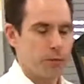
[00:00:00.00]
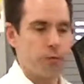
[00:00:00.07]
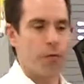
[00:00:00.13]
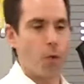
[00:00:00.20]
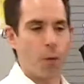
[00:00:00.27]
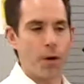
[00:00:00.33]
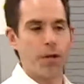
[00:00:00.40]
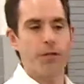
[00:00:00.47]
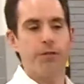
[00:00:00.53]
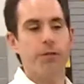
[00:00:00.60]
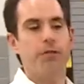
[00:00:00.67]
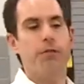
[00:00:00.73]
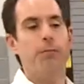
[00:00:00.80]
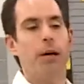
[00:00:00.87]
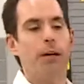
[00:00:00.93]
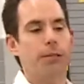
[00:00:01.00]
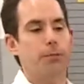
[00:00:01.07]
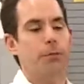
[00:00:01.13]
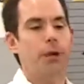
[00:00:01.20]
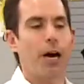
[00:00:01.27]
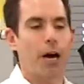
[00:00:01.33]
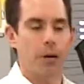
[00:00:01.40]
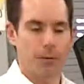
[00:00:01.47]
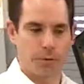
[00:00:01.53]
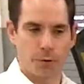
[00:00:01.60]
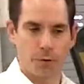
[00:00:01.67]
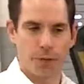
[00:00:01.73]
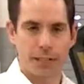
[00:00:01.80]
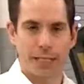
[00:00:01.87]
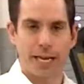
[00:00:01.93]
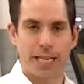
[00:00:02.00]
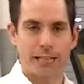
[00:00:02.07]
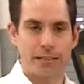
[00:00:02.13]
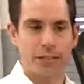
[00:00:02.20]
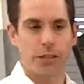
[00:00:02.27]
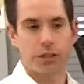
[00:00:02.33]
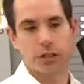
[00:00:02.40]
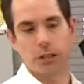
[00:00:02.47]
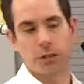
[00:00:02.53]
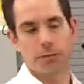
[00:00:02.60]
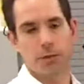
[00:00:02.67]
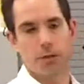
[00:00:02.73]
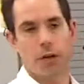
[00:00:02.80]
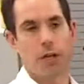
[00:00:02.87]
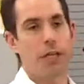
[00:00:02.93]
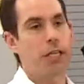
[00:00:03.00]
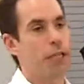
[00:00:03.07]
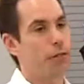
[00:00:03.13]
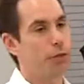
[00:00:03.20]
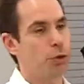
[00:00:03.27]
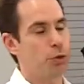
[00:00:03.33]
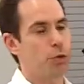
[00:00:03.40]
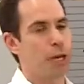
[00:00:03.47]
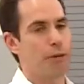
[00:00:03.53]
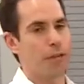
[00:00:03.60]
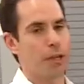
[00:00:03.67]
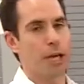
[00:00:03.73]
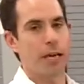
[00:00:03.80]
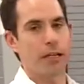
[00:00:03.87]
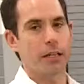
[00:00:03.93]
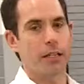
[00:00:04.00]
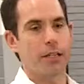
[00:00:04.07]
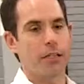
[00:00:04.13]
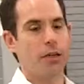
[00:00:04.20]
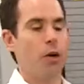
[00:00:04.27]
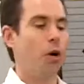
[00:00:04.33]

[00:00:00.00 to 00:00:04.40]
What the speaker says: 40, 50 miles per hour before the gas engine comes on if you drive it lightly.